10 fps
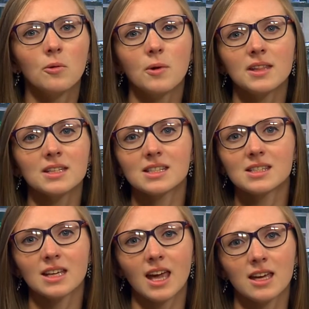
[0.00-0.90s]
Where this is
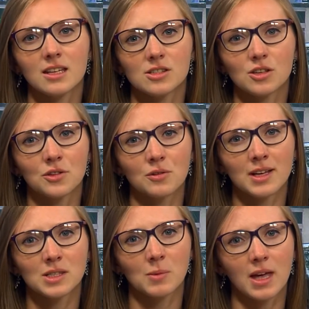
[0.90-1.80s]
the case, on the
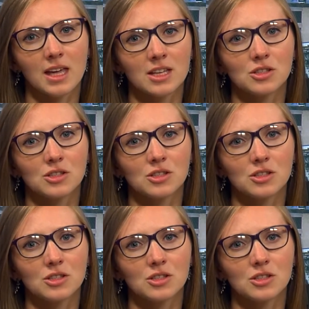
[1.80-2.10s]
grants page,